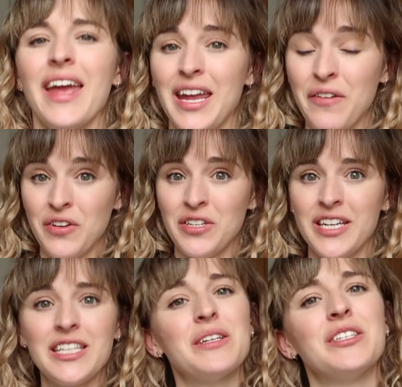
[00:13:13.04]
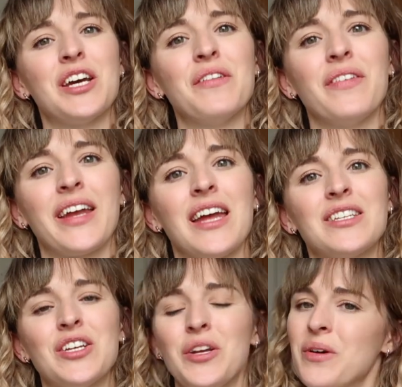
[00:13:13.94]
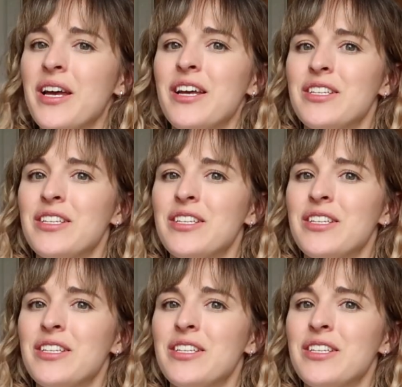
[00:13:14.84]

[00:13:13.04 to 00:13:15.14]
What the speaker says: If you did, don't forget to